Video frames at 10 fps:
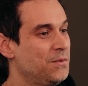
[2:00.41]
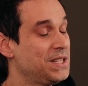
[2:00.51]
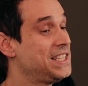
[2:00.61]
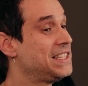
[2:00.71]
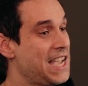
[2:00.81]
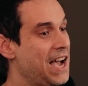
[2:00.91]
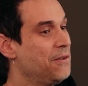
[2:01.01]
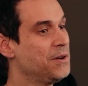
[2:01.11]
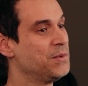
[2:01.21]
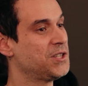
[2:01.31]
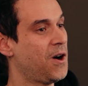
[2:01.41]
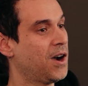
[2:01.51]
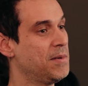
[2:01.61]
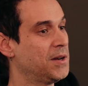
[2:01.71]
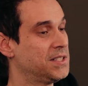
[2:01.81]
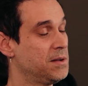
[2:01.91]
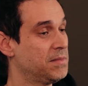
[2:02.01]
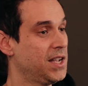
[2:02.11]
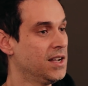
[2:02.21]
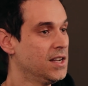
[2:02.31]
we sit down and we talk about
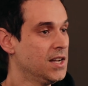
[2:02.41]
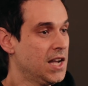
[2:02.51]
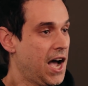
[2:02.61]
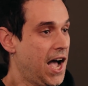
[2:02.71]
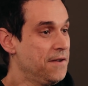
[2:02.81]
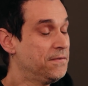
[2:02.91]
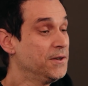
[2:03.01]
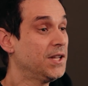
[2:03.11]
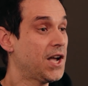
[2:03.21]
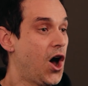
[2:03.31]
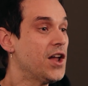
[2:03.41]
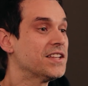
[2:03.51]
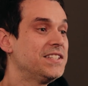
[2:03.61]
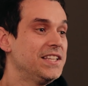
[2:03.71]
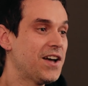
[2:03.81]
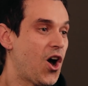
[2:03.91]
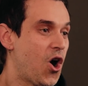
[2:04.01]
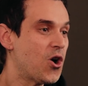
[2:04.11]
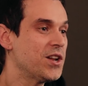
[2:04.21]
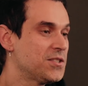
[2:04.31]
something. I feel like, honestly the
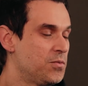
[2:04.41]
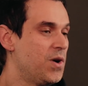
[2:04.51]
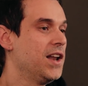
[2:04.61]
hardest